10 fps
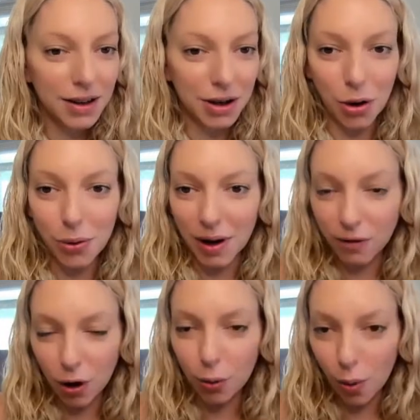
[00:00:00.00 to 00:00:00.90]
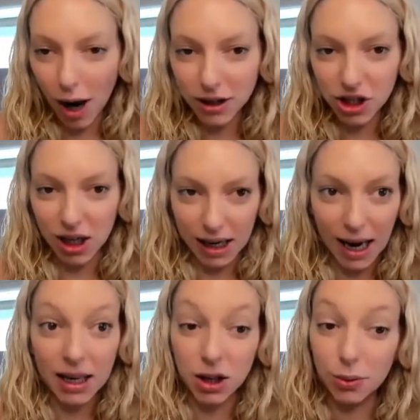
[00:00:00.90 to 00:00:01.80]
If you're watching
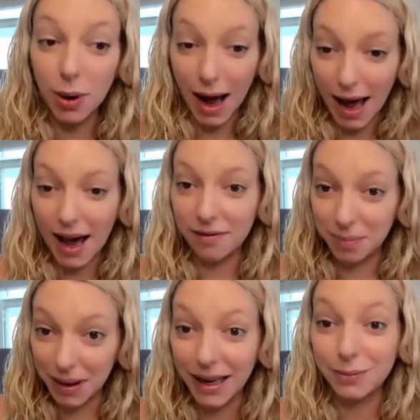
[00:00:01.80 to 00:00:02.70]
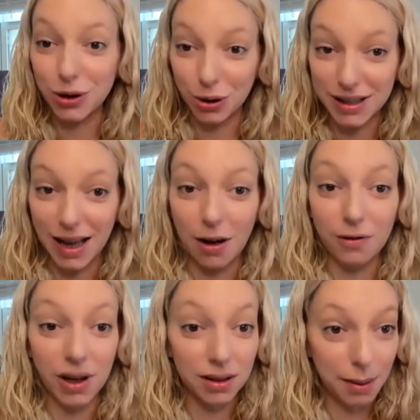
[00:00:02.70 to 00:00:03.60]
and you have blamed
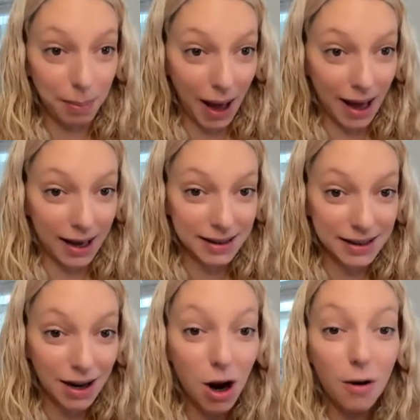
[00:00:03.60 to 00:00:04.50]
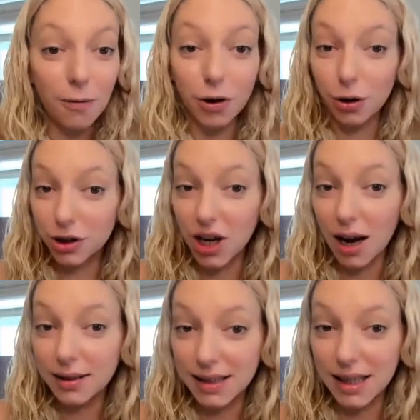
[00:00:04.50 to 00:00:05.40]
yourself in the past for your
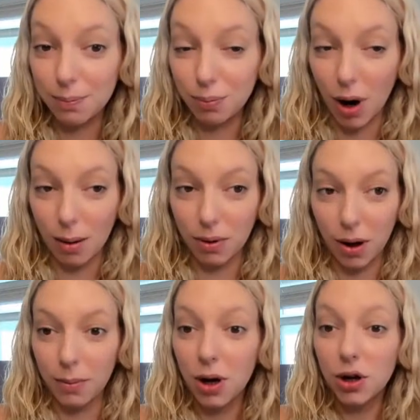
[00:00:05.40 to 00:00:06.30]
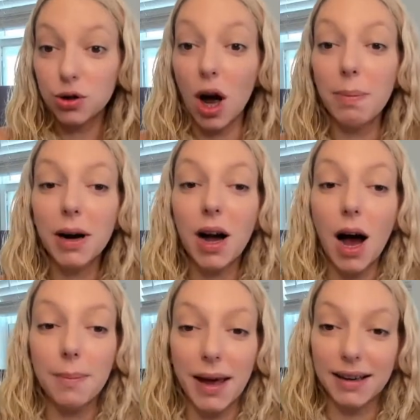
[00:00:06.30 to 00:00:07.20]
child's sleep problem, drop a
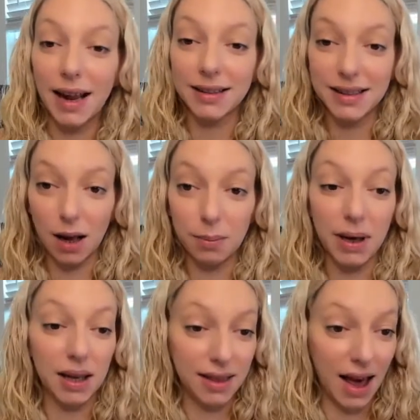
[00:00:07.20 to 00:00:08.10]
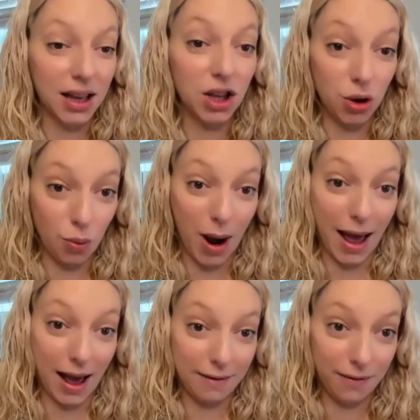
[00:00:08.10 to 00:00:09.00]
comment and tell me that you
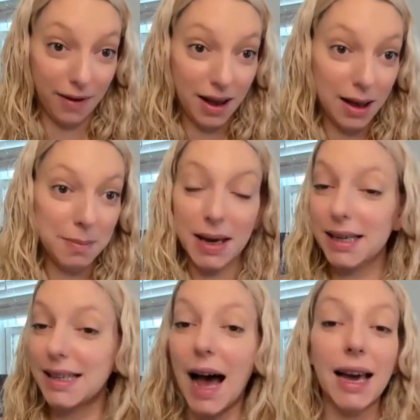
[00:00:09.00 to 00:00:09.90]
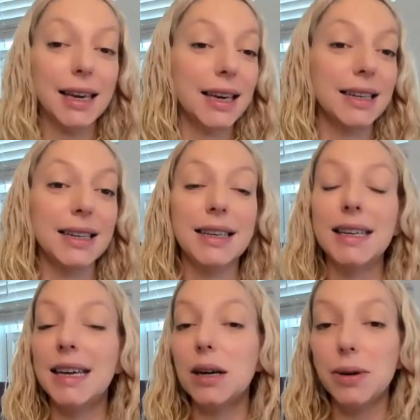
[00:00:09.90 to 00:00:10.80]
have, because I can
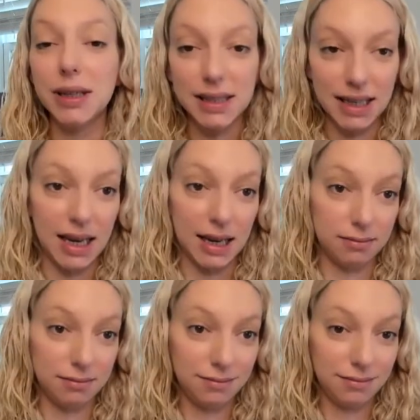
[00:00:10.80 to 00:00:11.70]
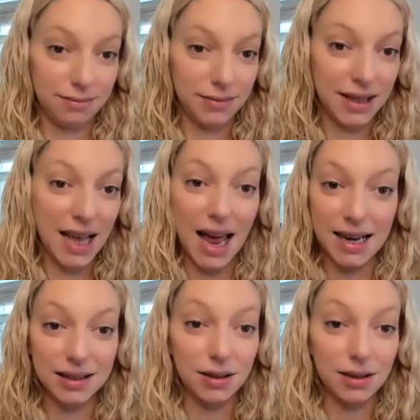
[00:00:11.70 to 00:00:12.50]
guarantee that